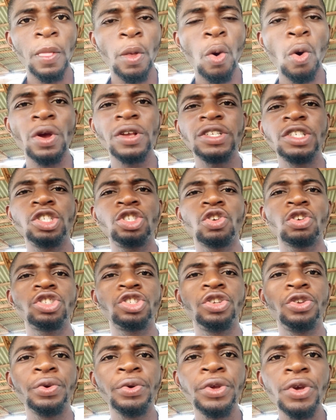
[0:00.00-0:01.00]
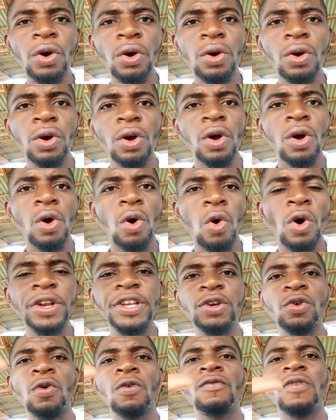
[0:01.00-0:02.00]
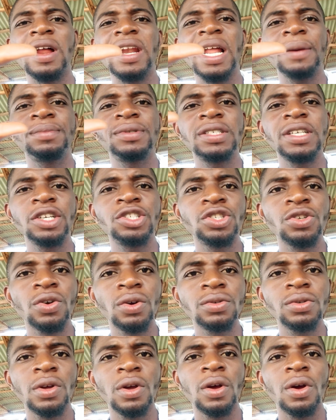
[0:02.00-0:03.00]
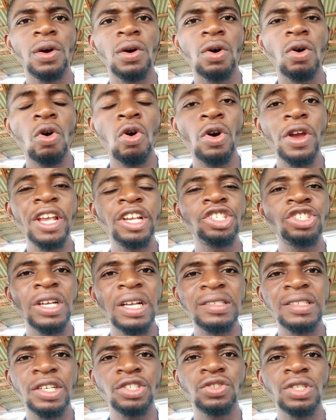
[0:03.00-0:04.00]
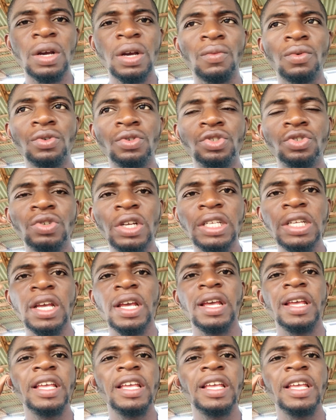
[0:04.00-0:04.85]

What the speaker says: or is it just New York, or the overlap session, or Asian session I want to trade?